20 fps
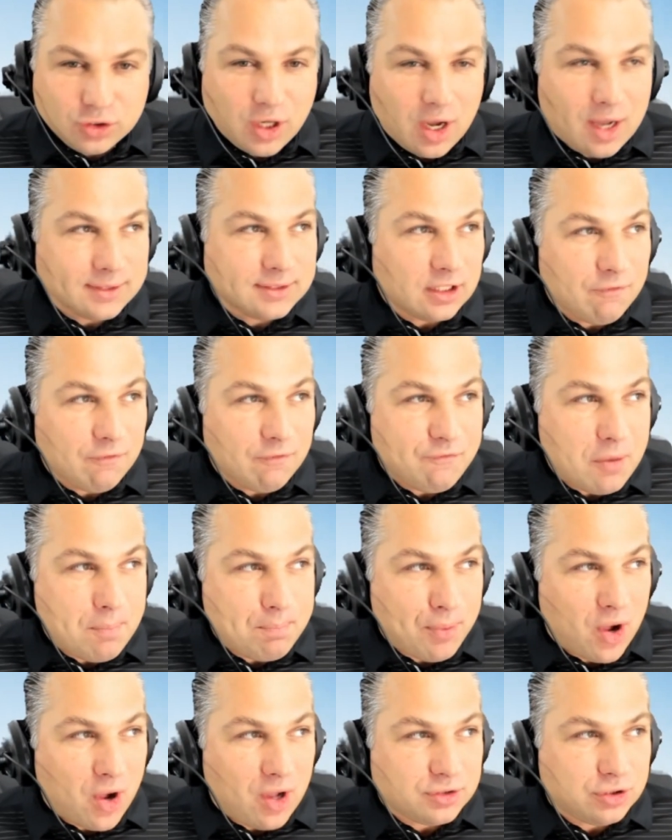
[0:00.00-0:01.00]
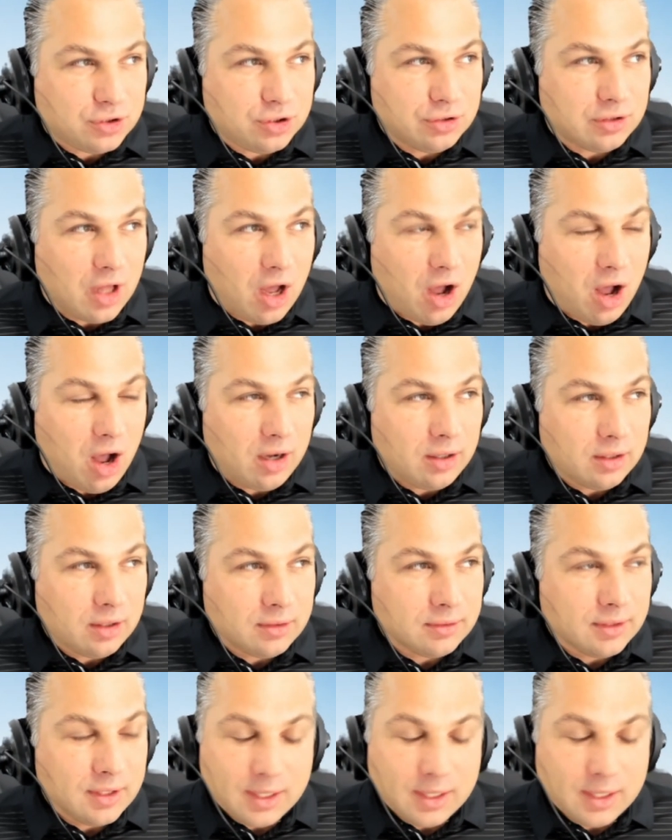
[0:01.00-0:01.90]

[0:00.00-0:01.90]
on to the football too long,